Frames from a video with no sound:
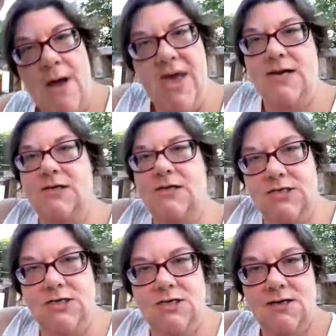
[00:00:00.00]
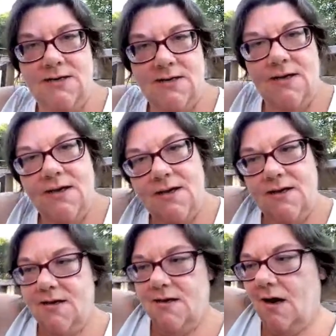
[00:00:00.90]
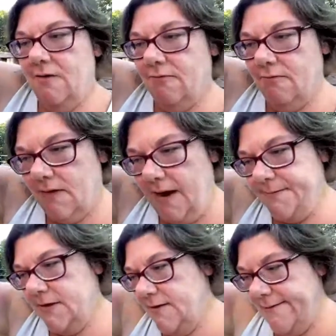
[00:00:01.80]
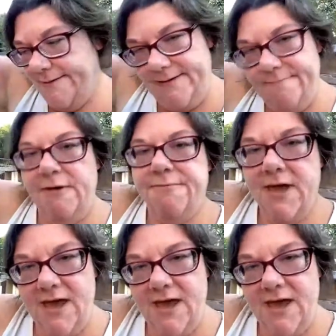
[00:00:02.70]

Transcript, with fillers: bandage. I wrapped it in my